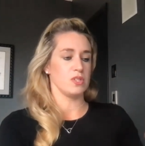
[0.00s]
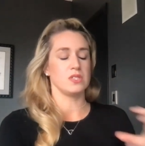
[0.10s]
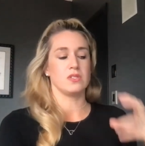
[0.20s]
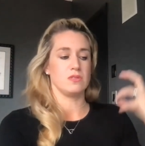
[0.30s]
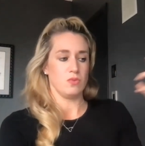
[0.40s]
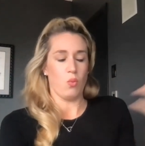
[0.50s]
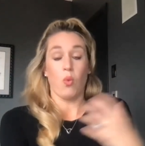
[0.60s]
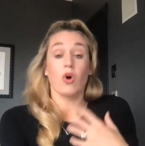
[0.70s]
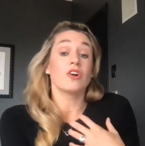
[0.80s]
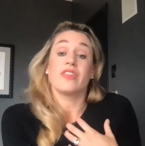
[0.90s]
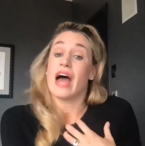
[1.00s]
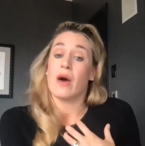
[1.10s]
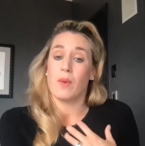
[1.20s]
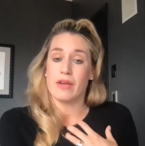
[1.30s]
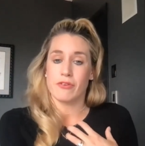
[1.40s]
was worked
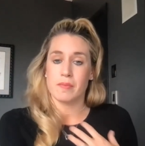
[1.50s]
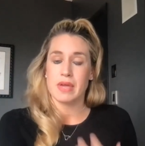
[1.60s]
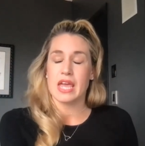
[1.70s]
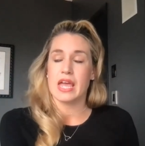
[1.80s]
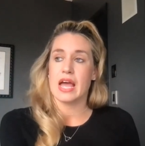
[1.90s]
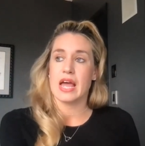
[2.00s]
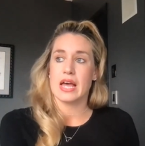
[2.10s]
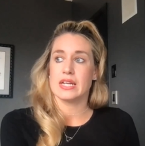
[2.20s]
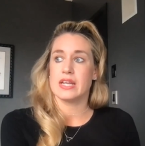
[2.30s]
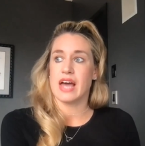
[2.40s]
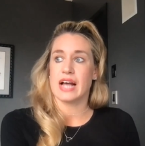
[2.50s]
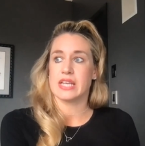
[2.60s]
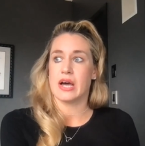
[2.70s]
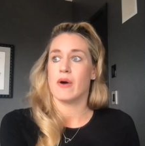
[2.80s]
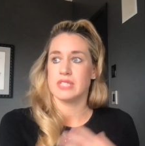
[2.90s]
that way for me. And
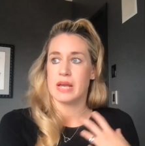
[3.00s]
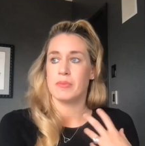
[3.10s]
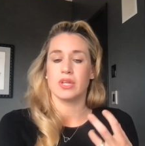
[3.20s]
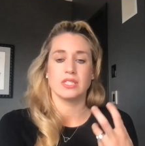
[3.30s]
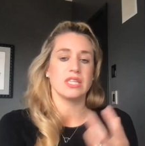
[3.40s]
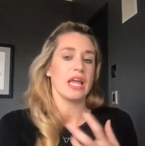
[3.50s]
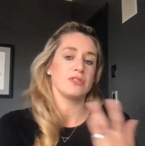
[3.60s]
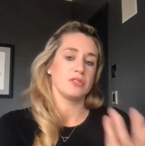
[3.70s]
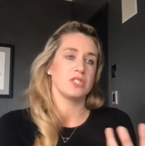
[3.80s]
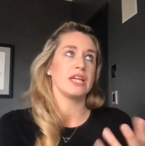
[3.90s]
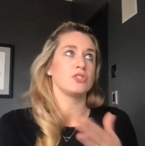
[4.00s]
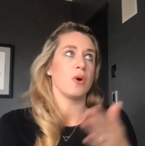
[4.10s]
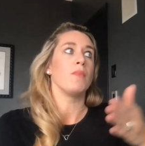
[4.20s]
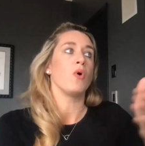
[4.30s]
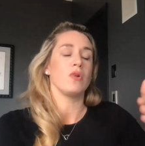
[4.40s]
that's how I was able to stay, stay
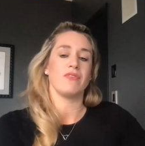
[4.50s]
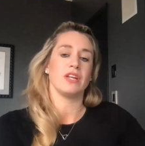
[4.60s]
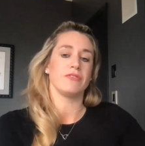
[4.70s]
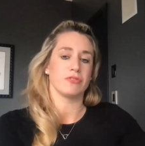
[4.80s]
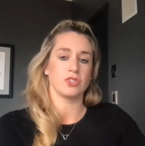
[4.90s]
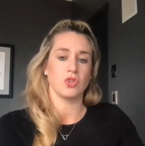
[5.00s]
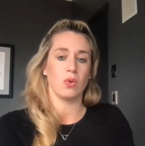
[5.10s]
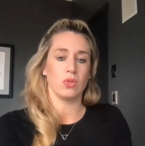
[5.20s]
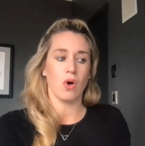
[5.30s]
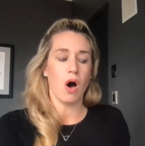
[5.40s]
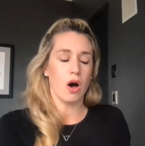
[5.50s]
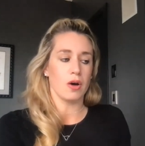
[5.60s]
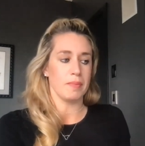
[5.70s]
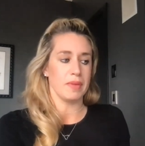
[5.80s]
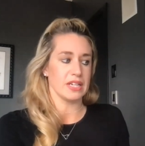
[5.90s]
so motivated for so
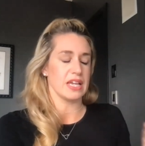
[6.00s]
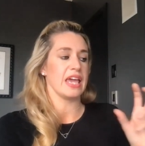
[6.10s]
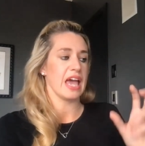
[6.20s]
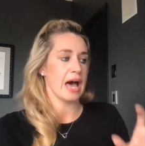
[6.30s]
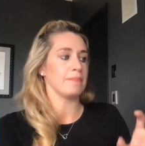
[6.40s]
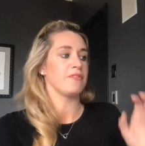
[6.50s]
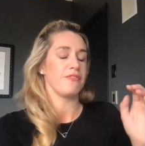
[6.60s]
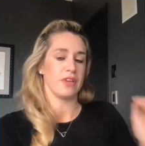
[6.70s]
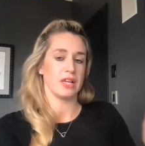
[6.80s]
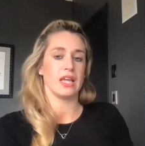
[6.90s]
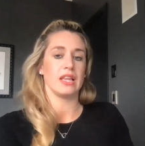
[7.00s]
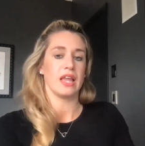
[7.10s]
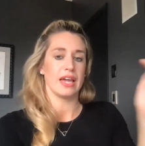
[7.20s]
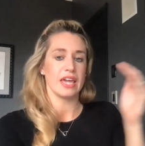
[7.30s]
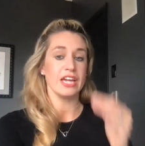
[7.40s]
long because I kept feeling
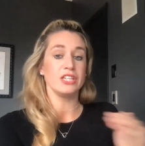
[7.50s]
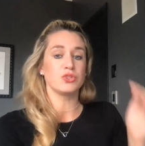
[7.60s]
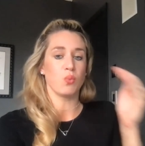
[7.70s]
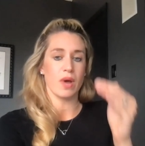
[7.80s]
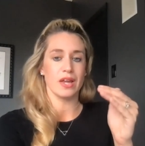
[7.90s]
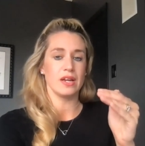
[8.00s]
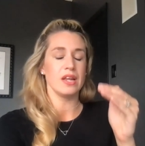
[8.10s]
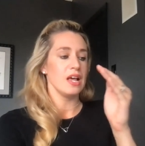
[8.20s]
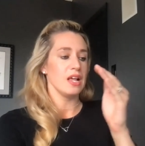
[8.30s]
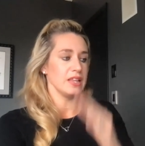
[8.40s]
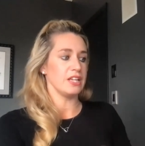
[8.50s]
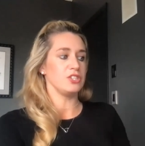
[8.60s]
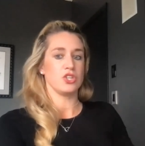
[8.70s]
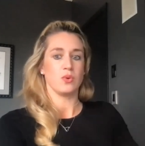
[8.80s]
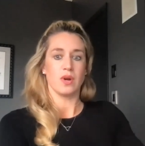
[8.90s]
like each win
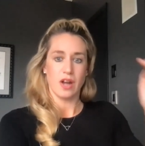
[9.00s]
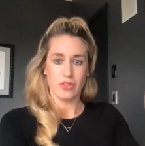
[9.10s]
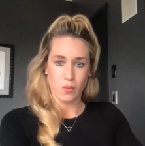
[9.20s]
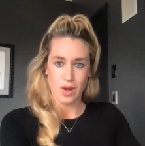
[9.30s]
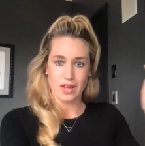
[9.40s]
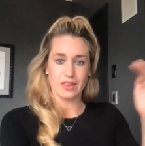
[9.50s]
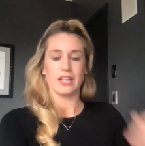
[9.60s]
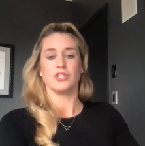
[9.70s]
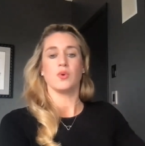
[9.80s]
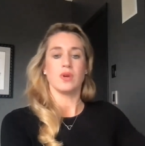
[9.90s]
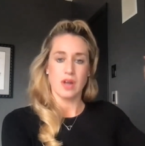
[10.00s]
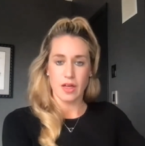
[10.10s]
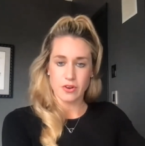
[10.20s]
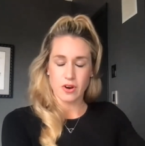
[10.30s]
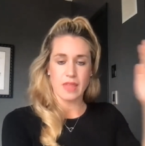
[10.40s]
led to another win, led to
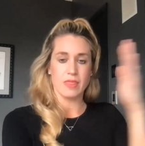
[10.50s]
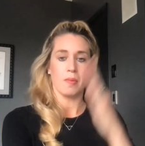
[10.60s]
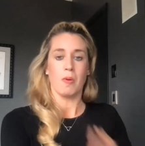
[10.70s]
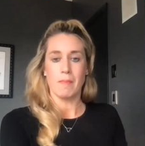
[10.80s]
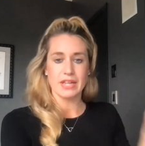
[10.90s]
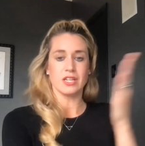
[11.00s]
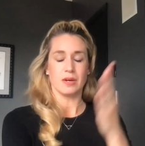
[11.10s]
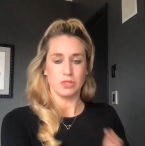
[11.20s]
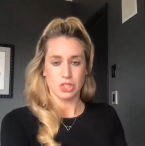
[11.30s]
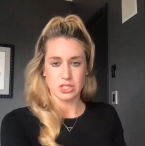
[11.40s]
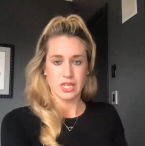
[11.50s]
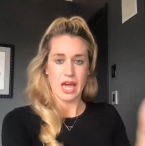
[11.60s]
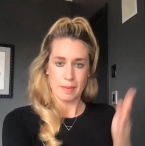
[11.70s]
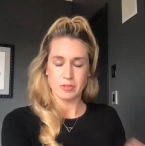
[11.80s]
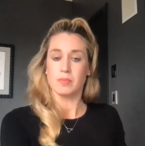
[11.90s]
another. And the momentum just
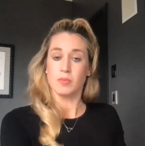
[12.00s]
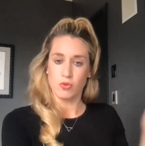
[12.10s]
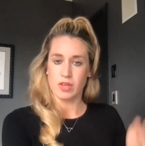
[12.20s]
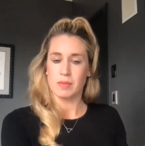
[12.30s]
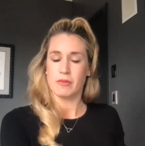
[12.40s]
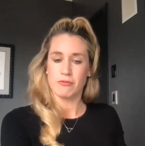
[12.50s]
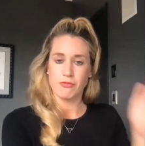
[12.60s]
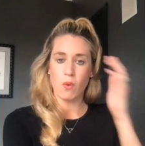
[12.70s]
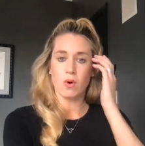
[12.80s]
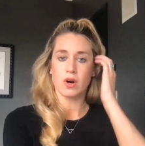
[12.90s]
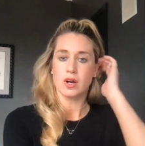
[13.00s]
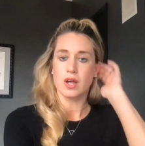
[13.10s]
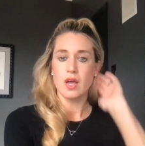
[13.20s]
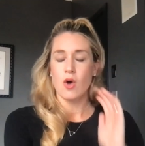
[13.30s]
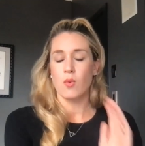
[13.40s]
kept moving me
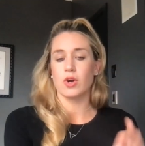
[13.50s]
forward,